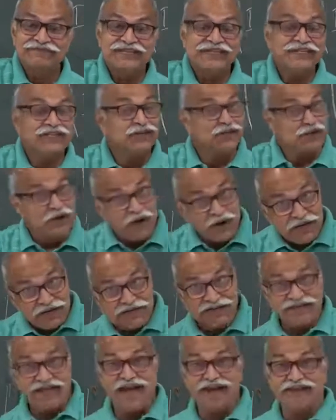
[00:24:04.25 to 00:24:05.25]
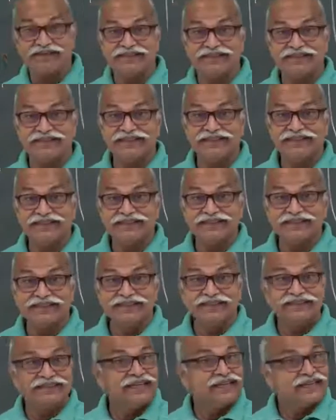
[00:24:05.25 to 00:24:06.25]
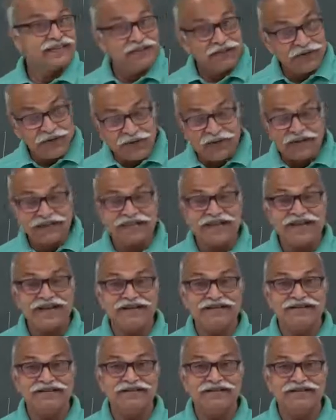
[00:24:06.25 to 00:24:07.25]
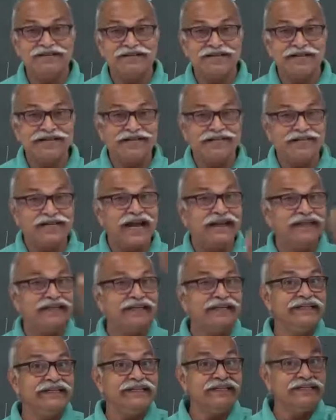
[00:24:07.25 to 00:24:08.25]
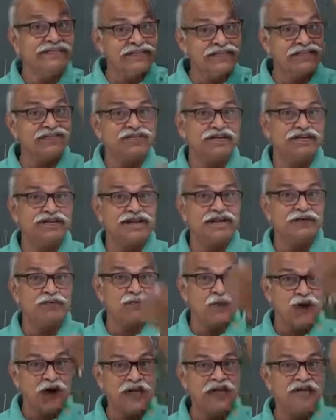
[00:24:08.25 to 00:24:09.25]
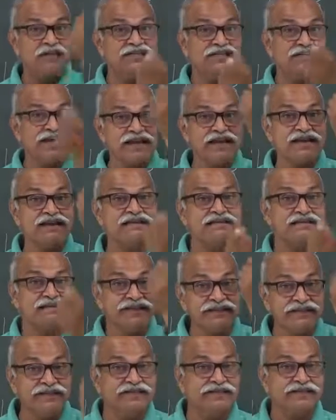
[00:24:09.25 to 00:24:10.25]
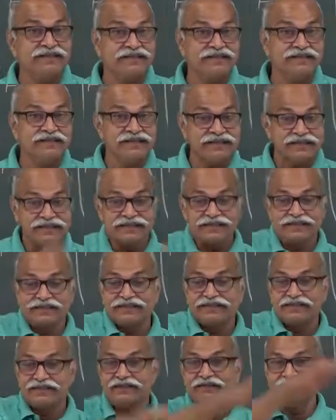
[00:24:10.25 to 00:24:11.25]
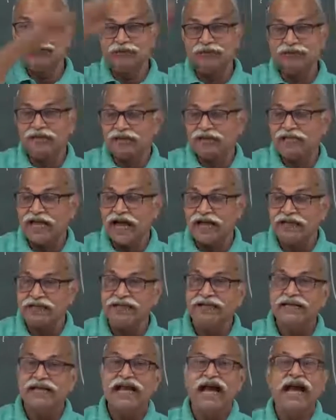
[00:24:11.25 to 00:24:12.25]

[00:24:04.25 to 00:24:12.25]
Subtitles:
It is not that, it is at any instant, at one single instant this is exerting force on that,